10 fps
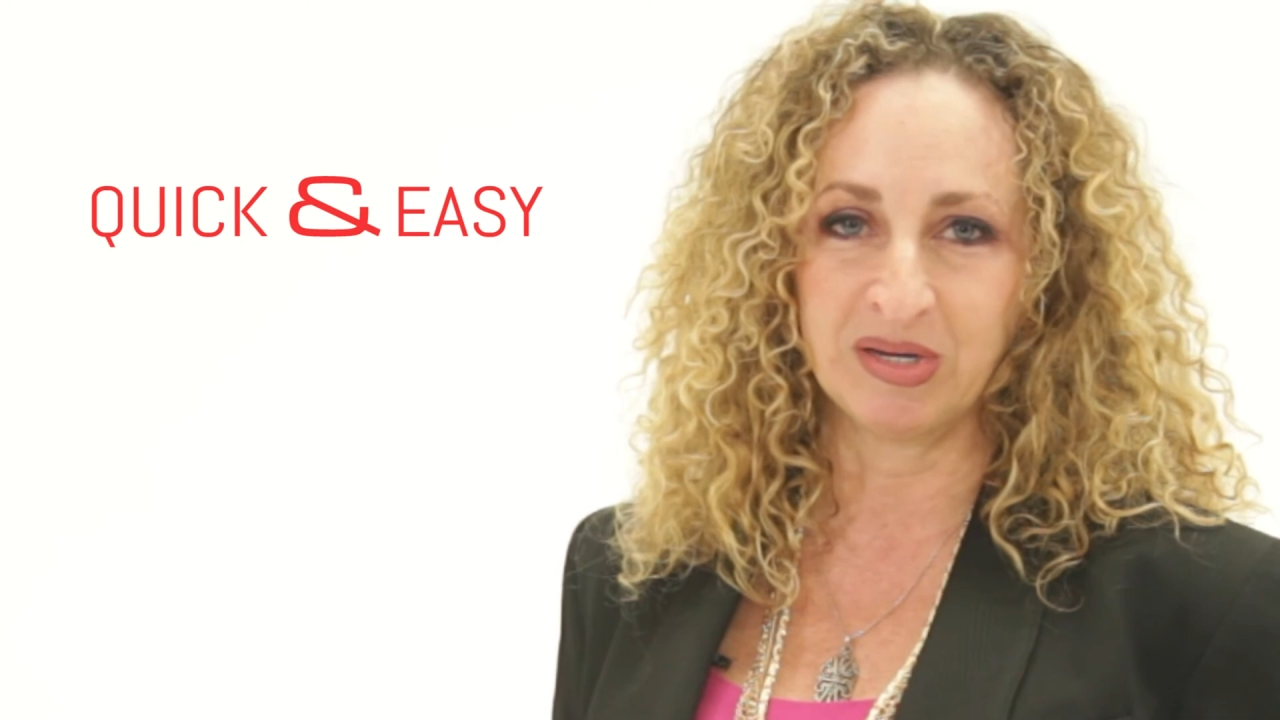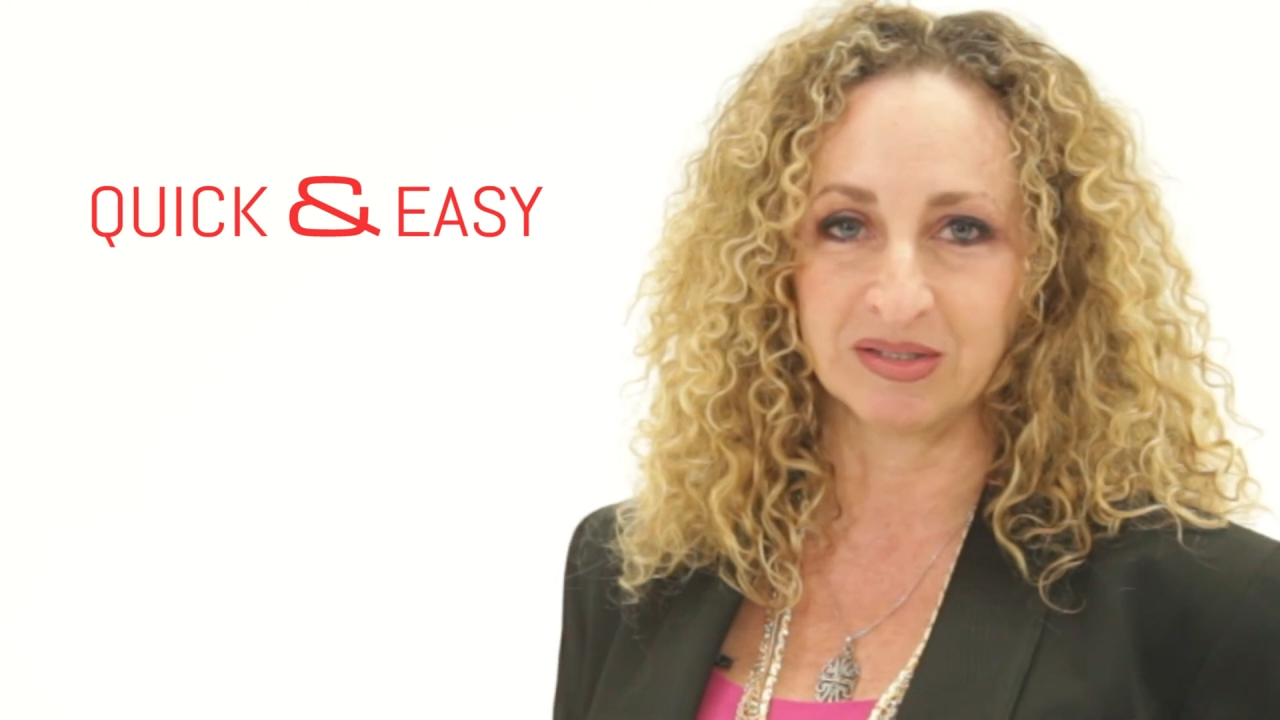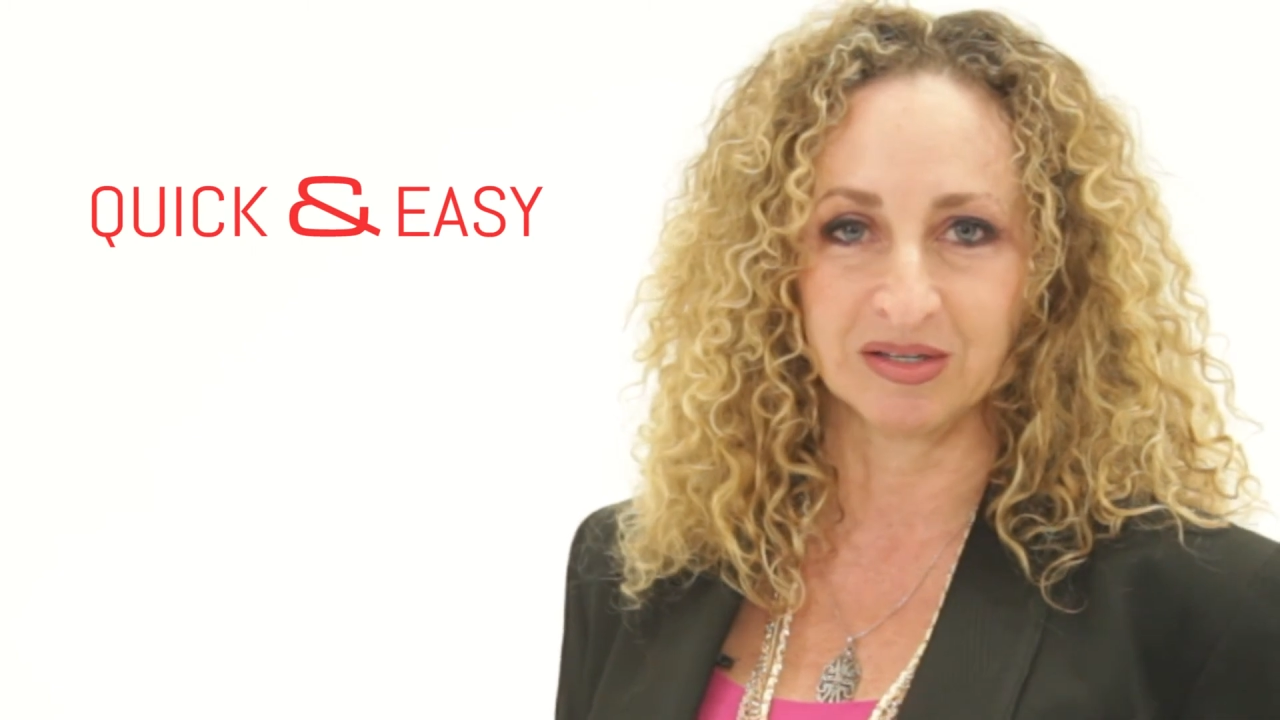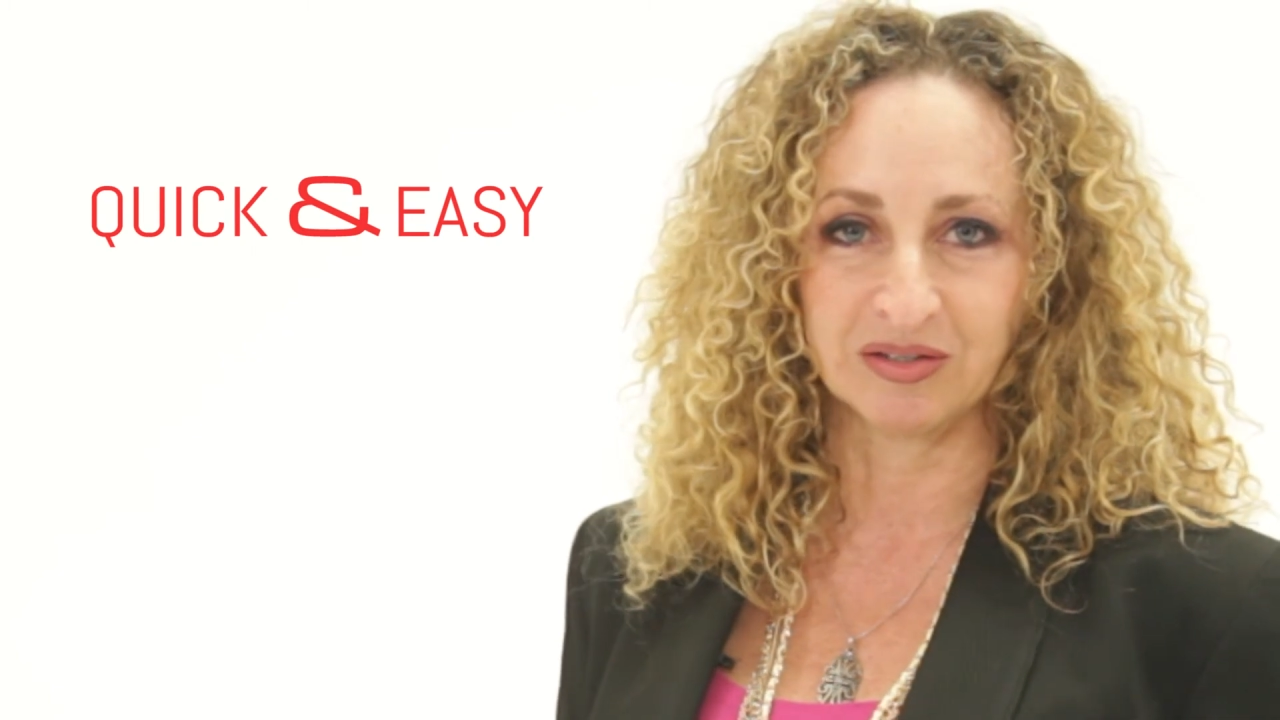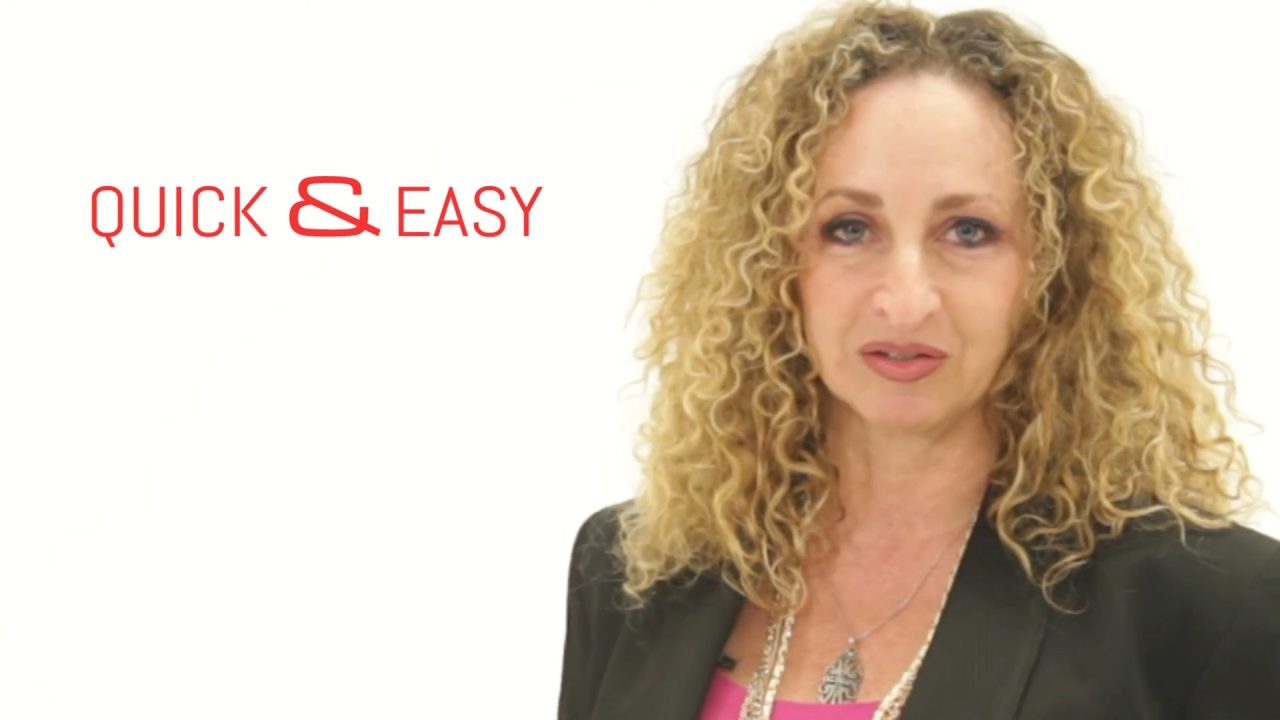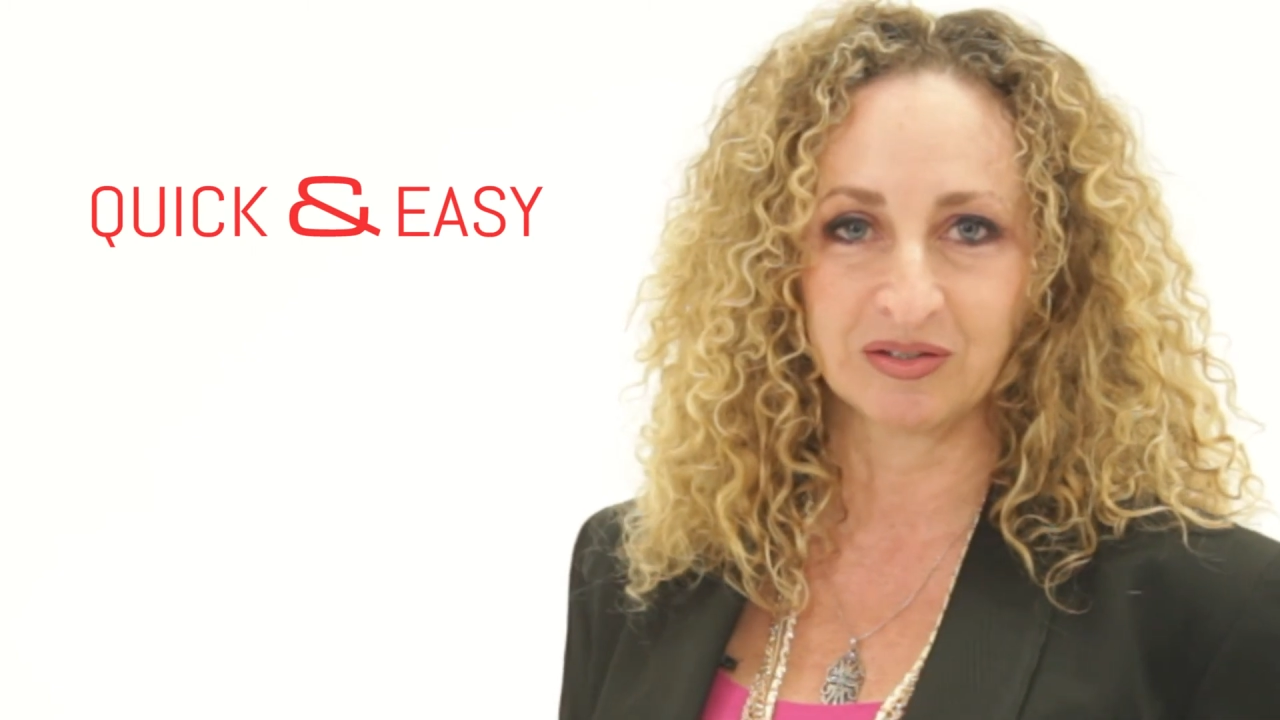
pieces.